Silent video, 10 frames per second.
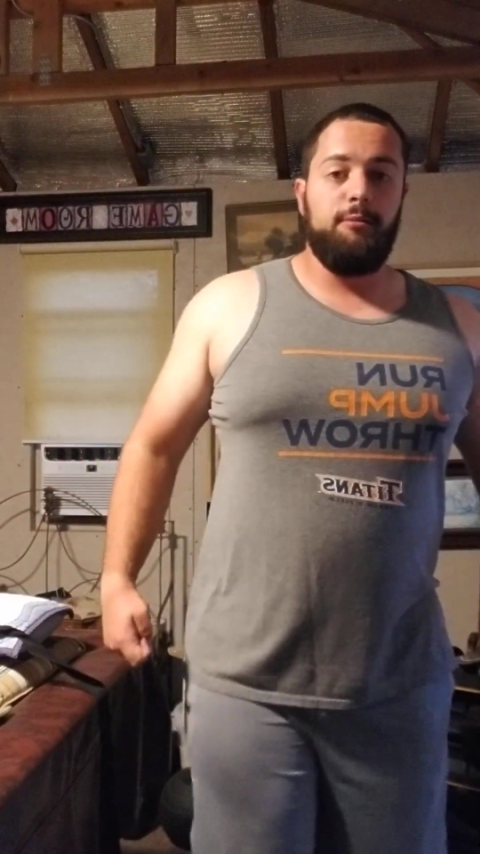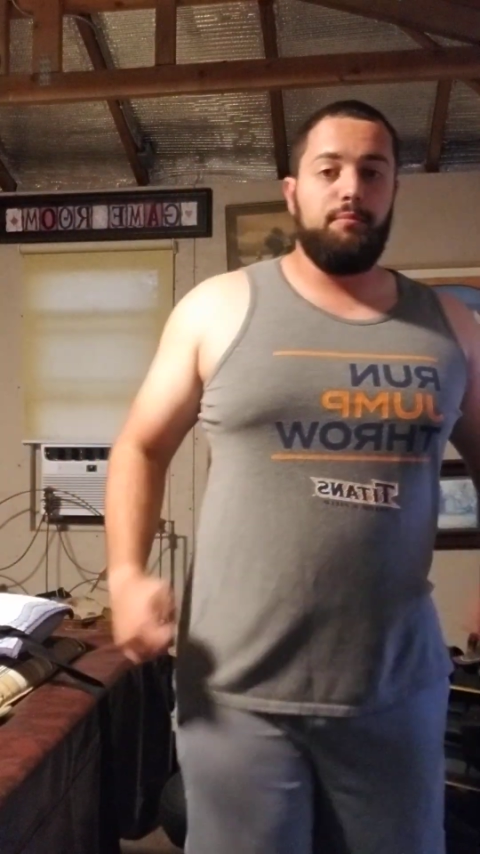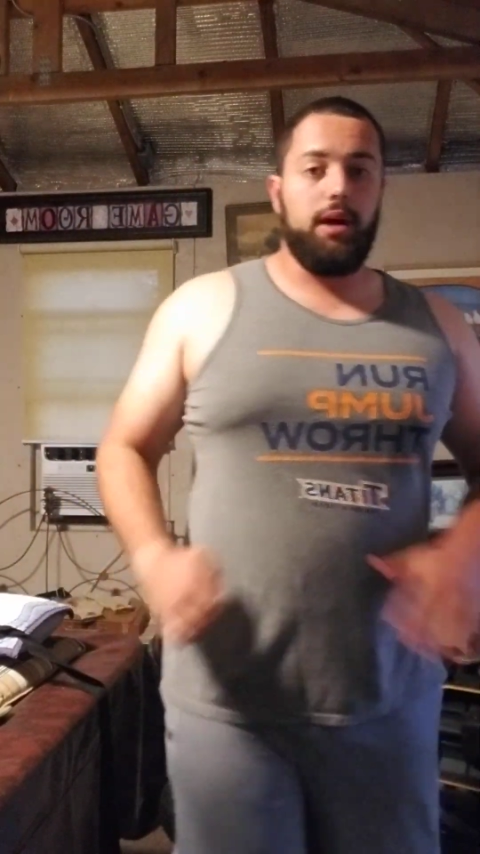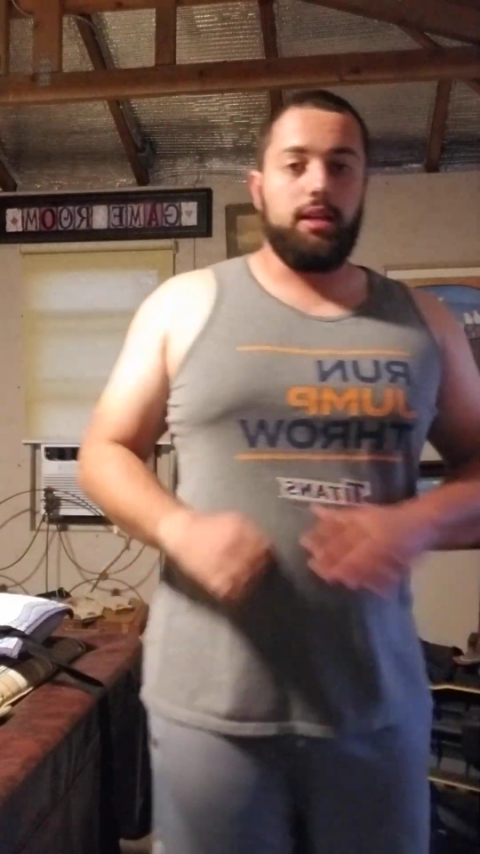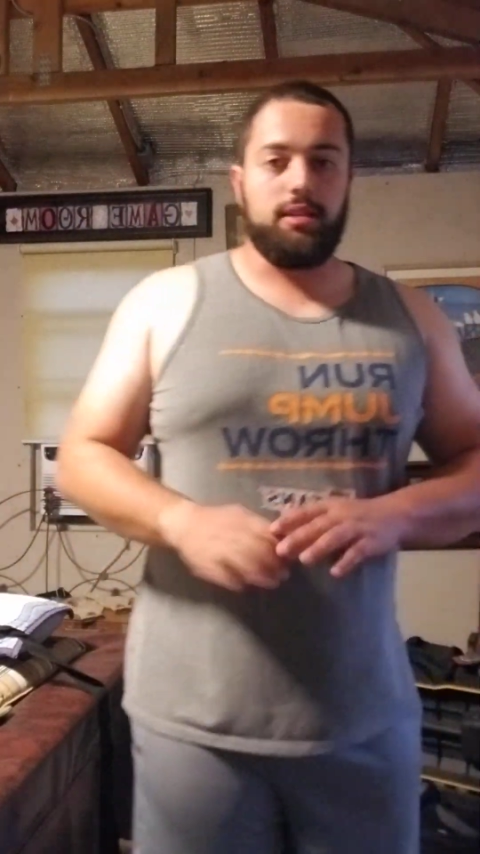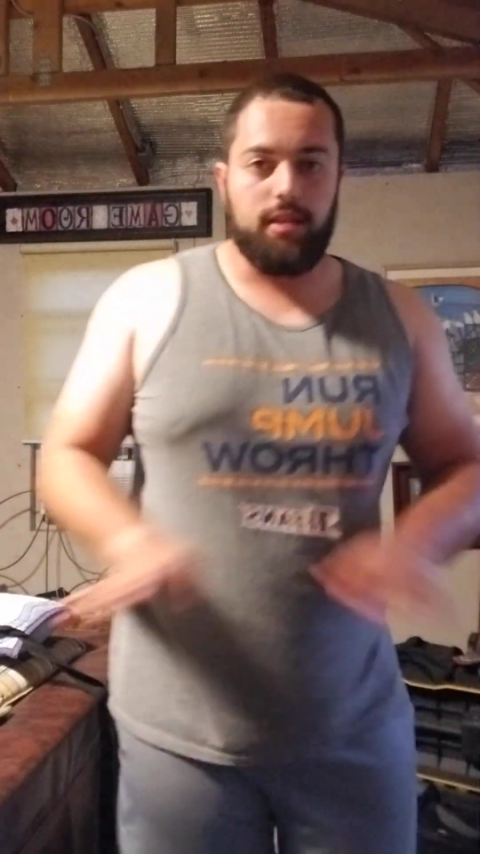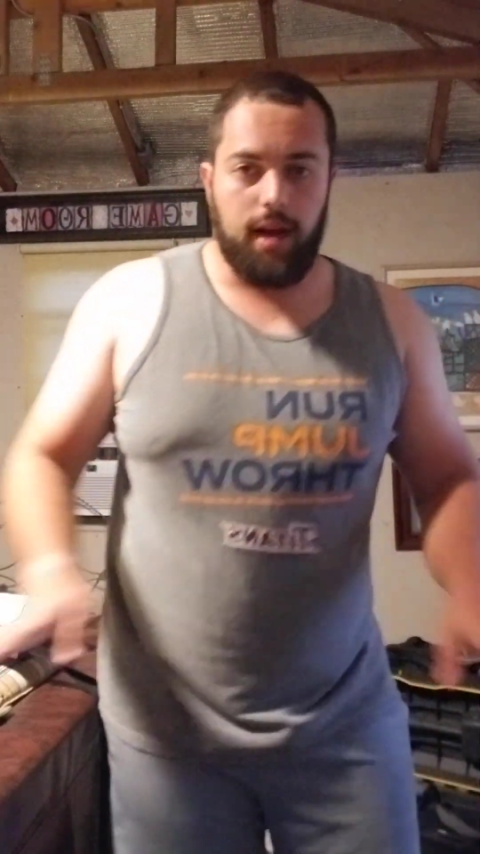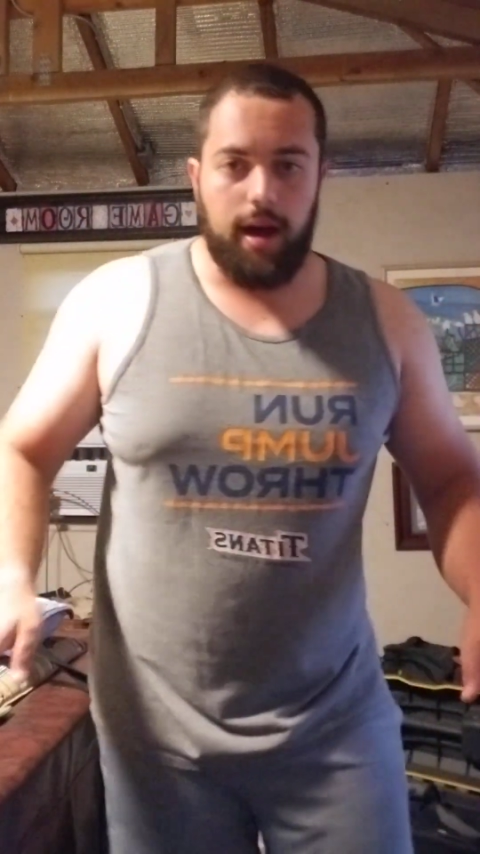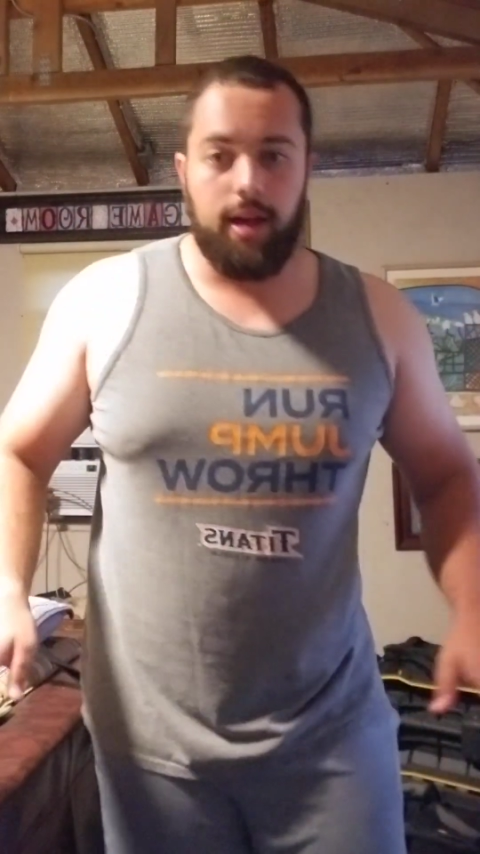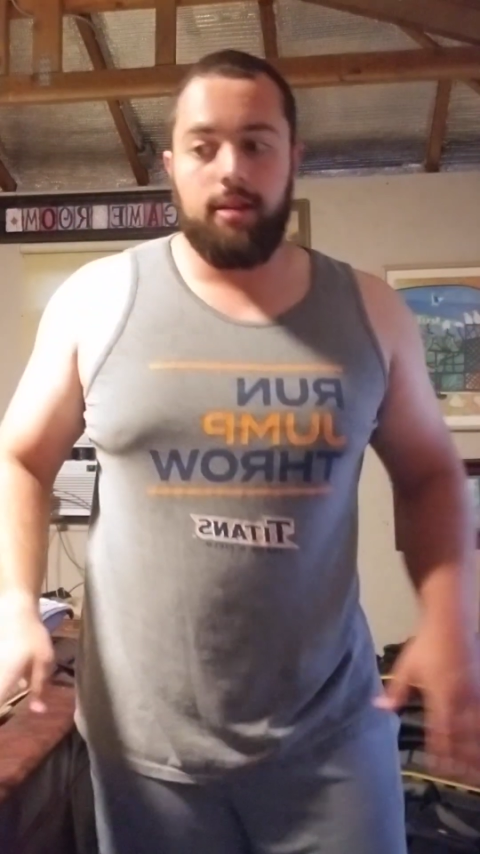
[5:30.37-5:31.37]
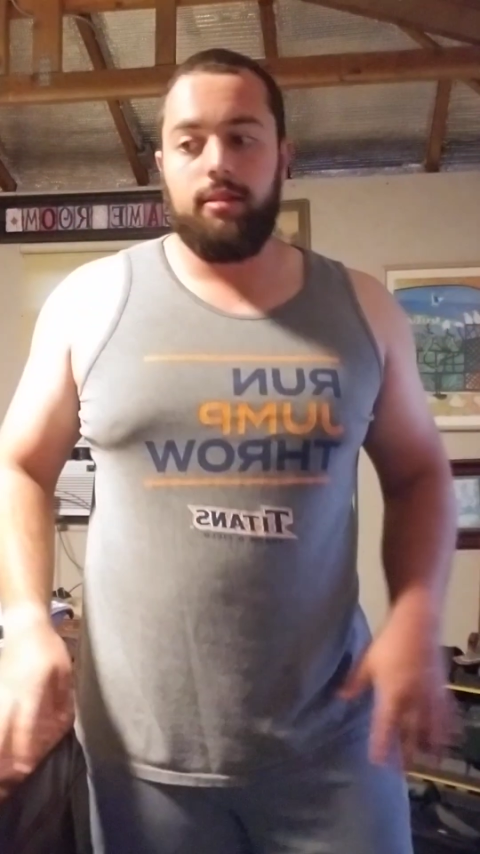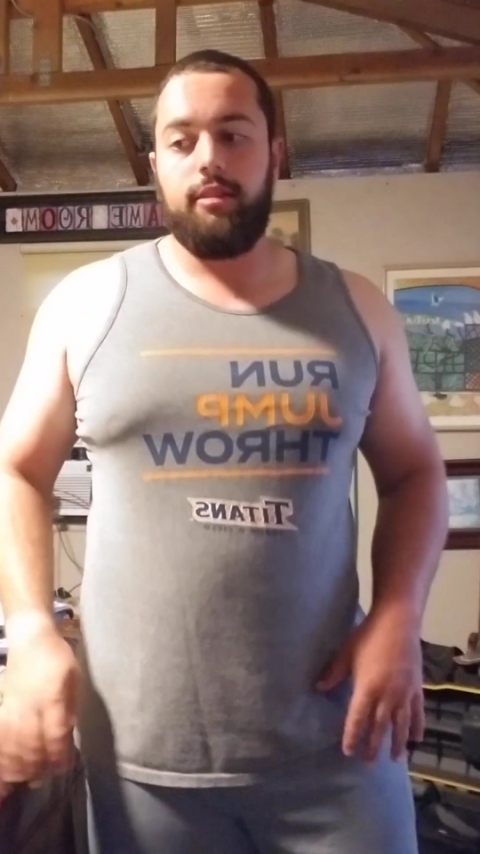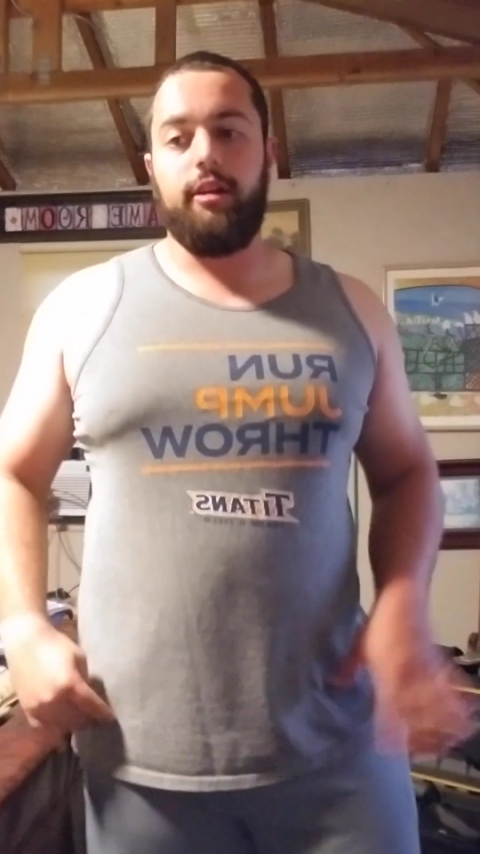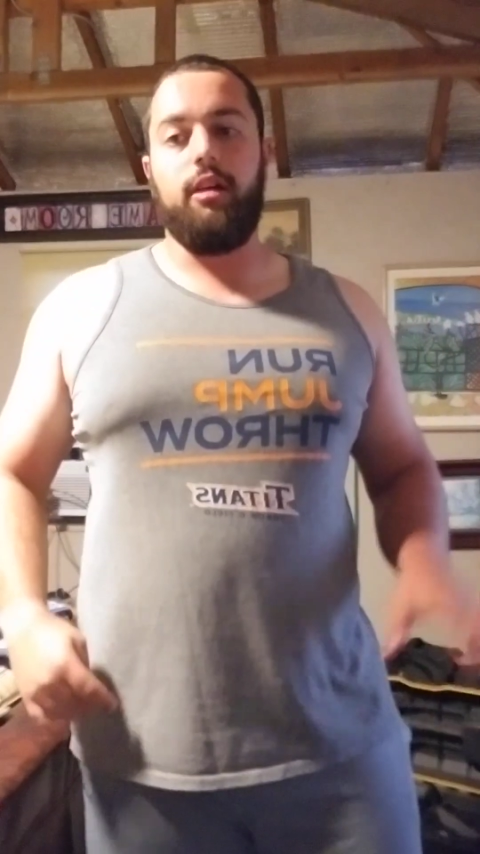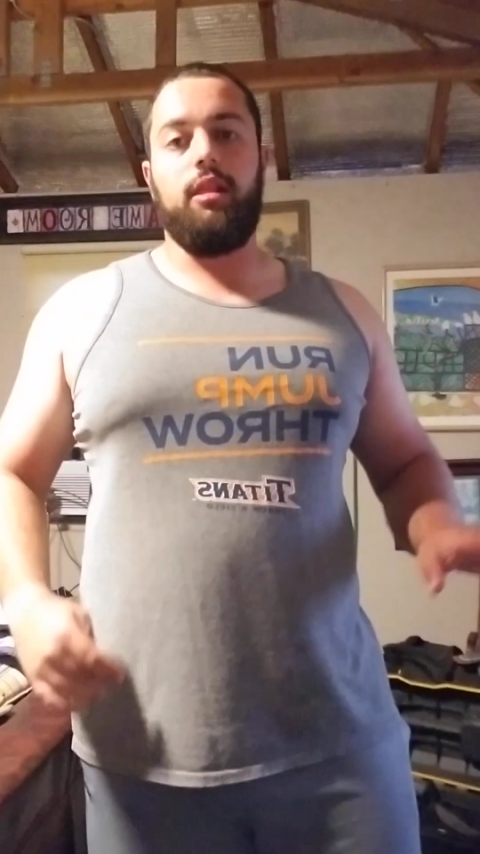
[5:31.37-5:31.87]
but it's not. There are a